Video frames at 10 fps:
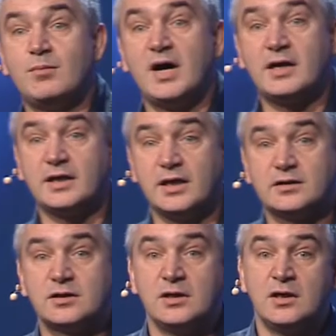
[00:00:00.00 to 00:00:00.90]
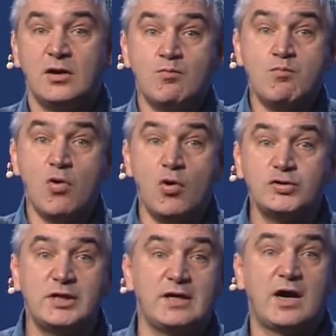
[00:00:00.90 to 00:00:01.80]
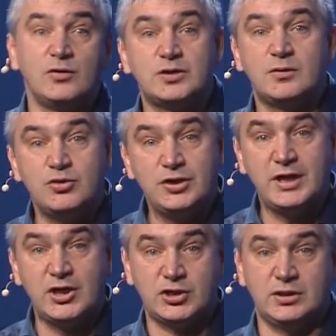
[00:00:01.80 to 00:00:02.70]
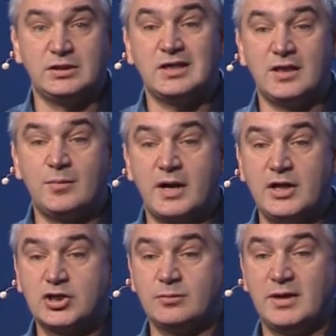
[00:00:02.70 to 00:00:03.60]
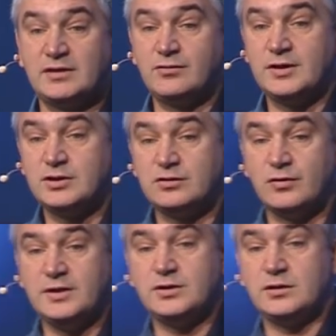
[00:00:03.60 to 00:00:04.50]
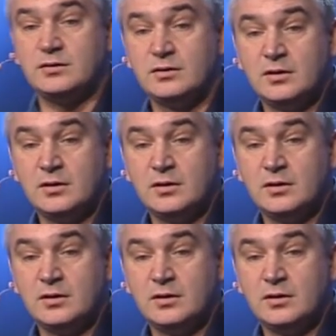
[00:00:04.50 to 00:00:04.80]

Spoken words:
market, mostly around communication and collaboration by 2020.